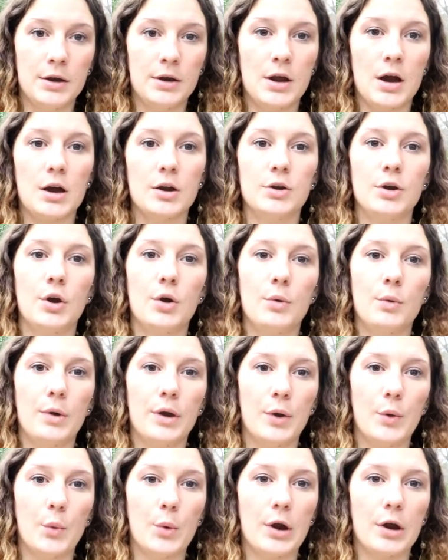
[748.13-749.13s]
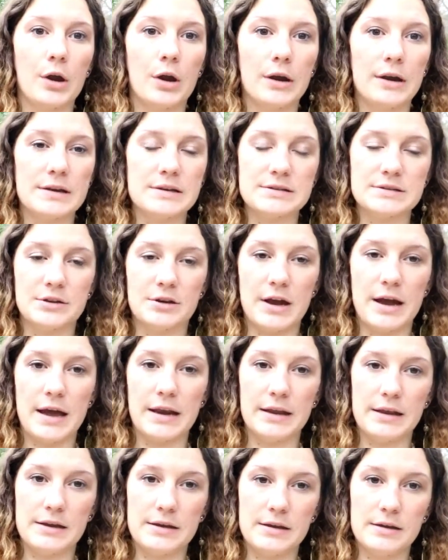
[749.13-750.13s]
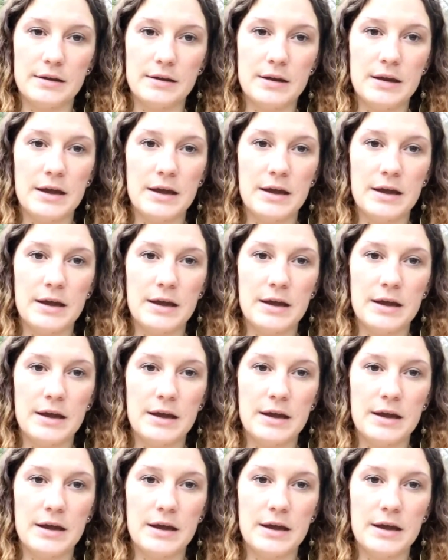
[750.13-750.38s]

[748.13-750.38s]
where it is you're headed,